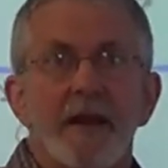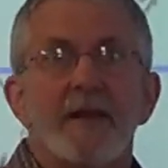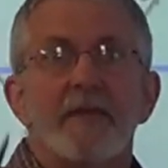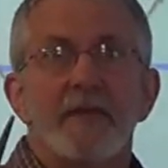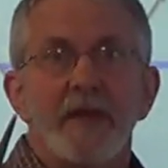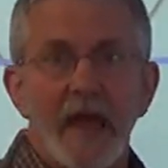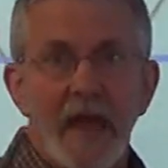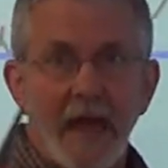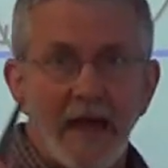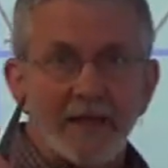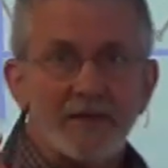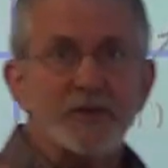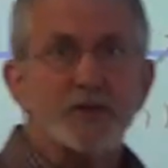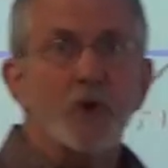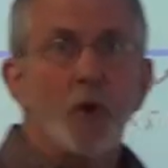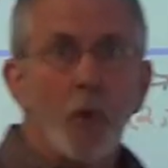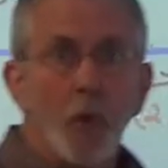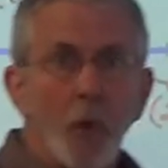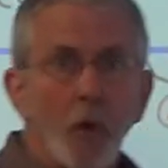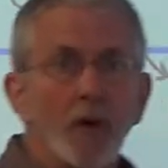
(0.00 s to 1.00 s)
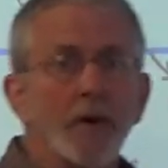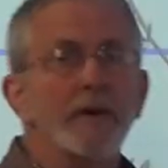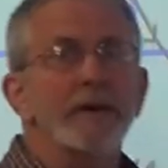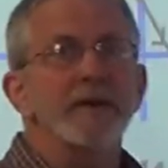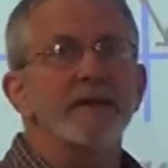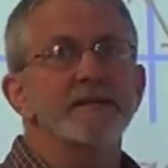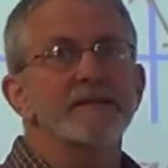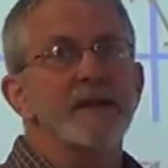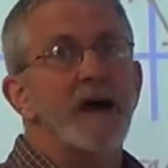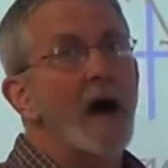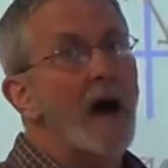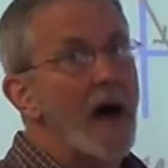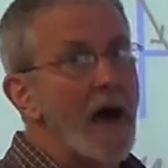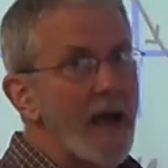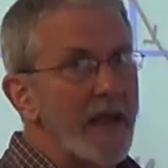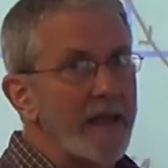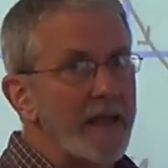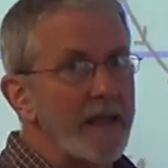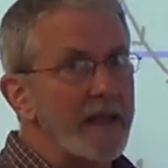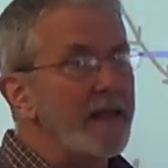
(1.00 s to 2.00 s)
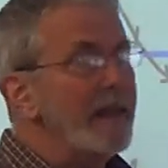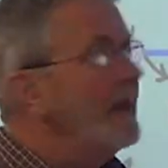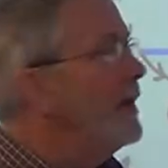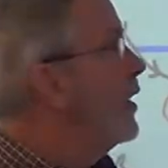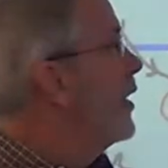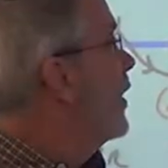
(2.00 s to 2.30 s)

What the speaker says: The x-coordinates, i.e.,